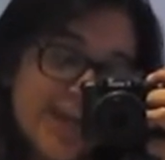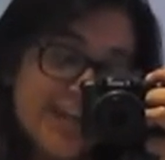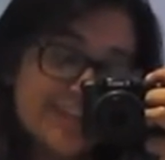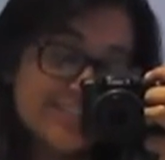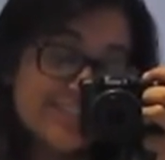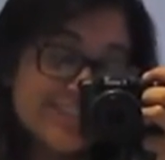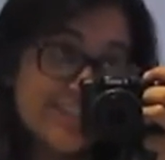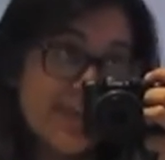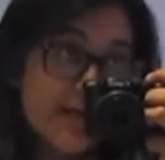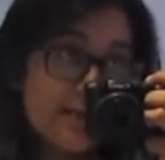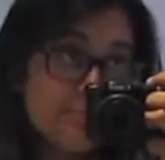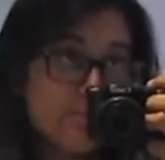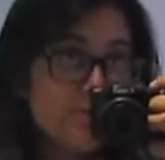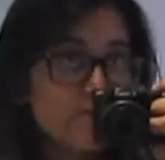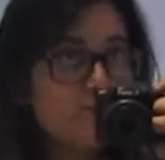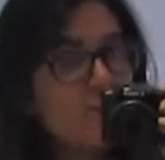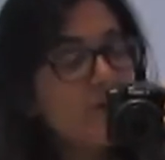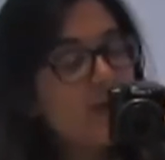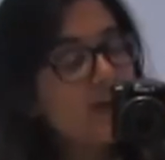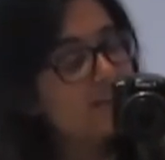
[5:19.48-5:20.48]
and get a bit
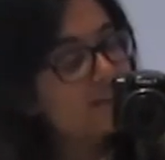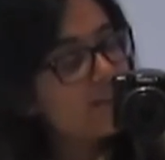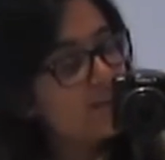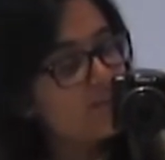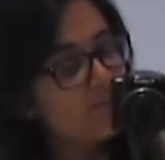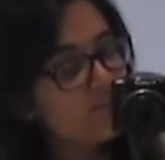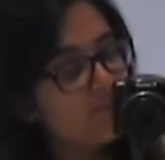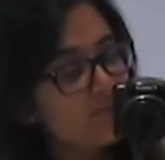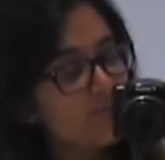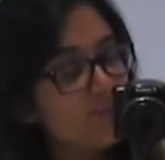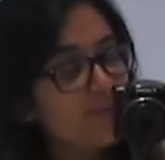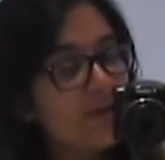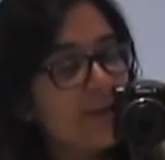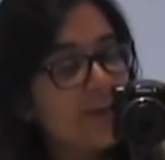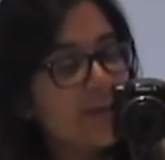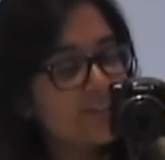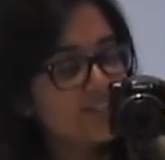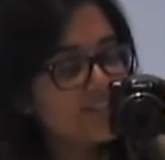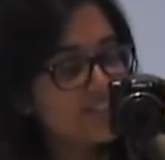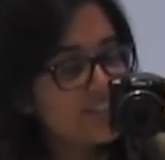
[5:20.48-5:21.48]
of work done before my
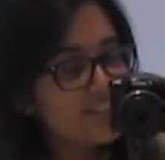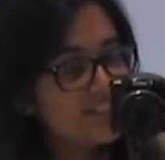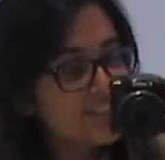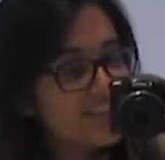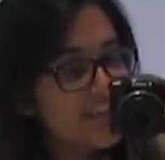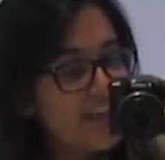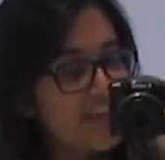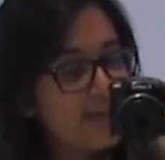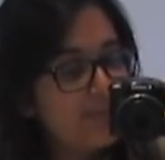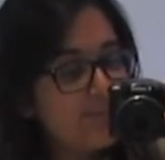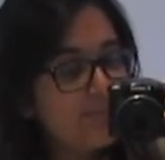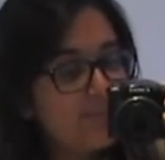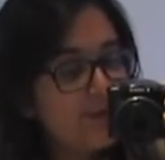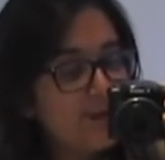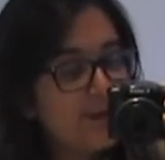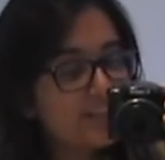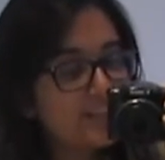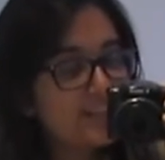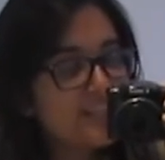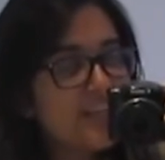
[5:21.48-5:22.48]
lectures today,
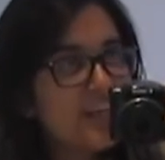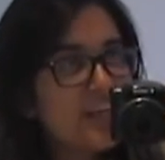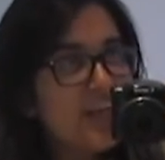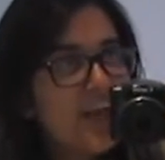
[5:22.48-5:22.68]
but